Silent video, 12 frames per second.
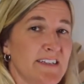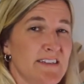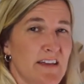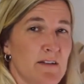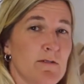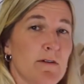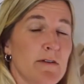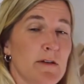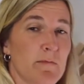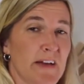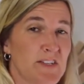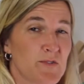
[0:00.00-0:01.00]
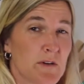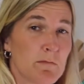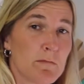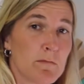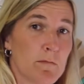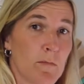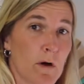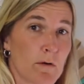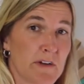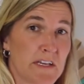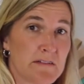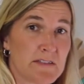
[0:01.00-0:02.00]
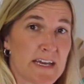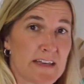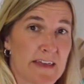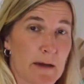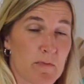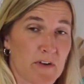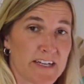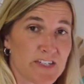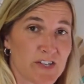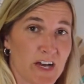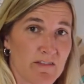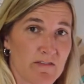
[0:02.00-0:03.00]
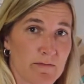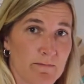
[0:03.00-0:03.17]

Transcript: do they grow in your bedroom when you take that branch off?